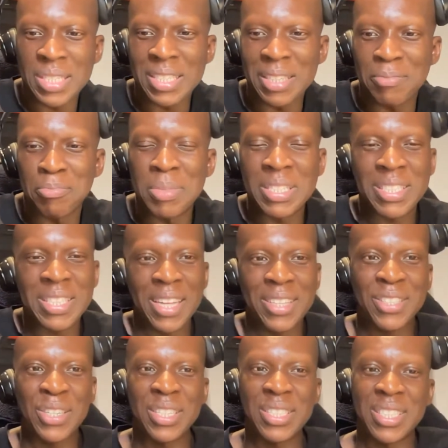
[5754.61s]
said missed
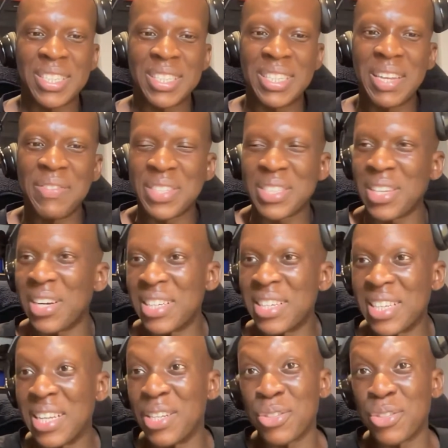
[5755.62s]
that chance and never started again.